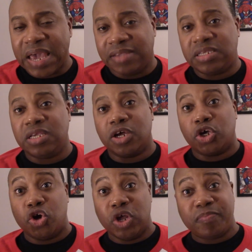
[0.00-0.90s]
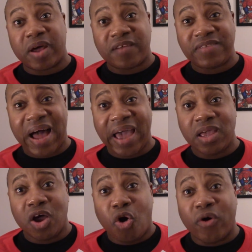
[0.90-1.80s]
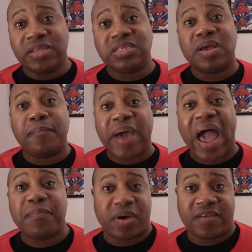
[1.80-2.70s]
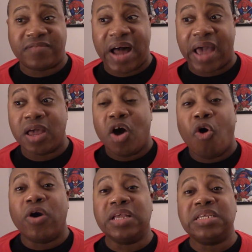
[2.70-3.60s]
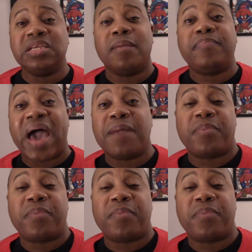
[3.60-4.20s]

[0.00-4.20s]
Is he a good butterfly or is he a bad butterfly? Or is he a bad